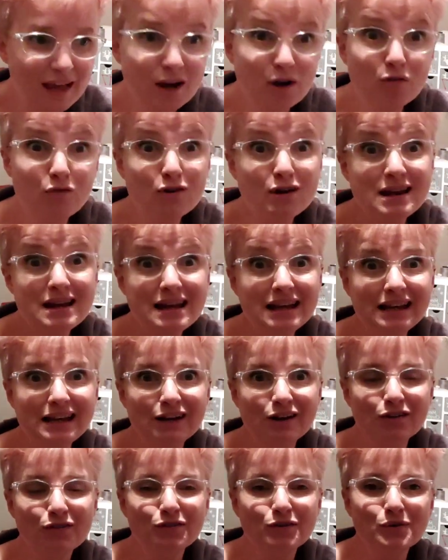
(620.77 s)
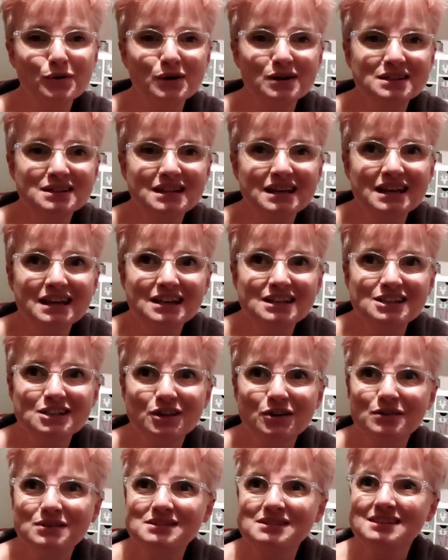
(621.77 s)
And I really look forward
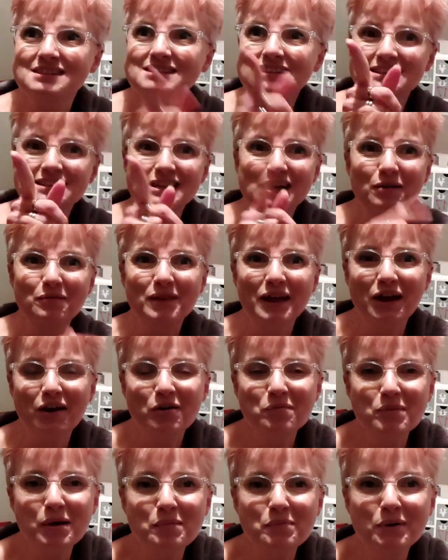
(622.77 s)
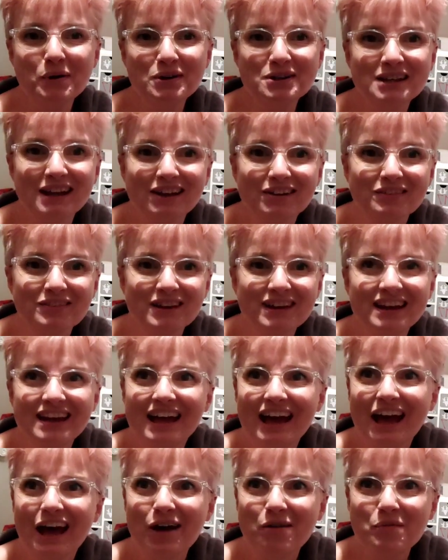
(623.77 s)
to, it's just sitting up there on my bookshelf.
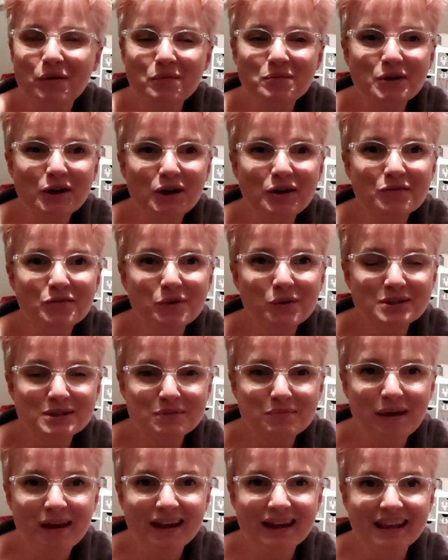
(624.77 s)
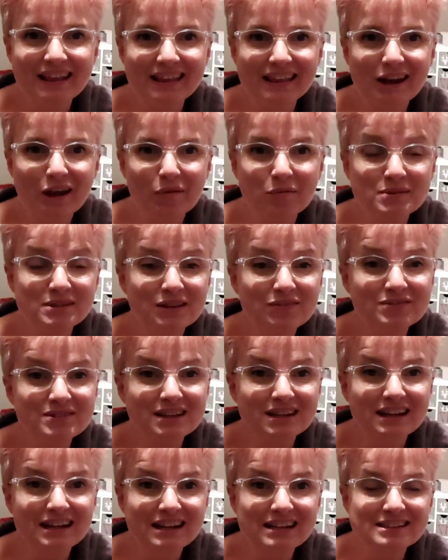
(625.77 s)
I'm looking forward to making that up because I
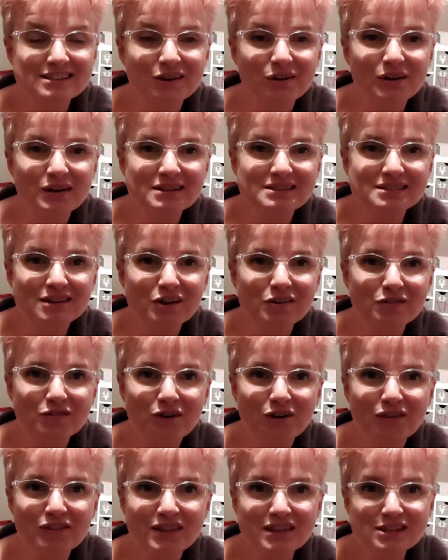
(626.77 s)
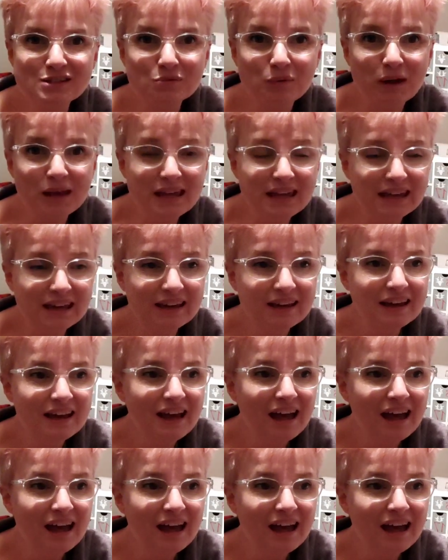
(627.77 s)
haven't done any sewing so far this week.